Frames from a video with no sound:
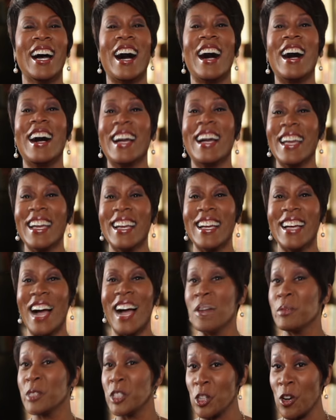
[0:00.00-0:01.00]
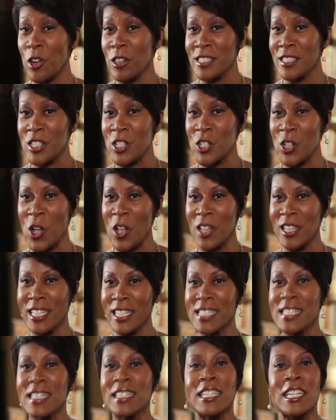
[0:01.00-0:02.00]
Hi, I'm Charlotte
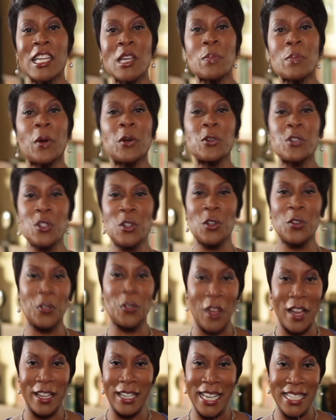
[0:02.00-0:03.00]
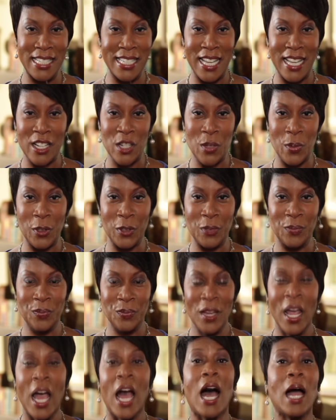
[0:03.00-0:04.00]
Stallings, leading personal finance expert.
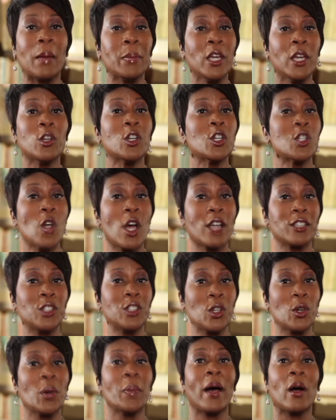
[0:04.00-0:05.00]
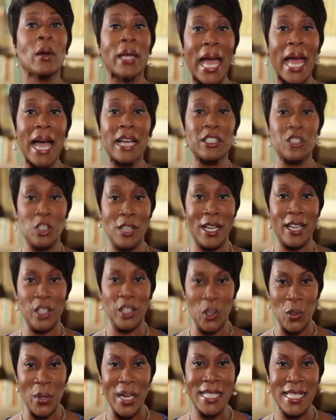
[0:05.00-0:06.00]
I'm here to talk to you about
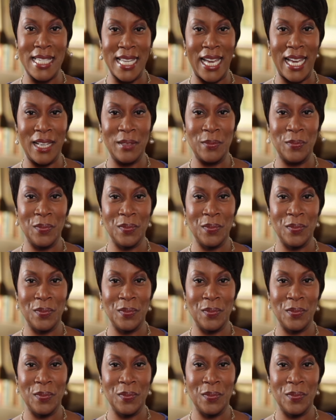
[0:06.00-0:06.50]
CashNet USA.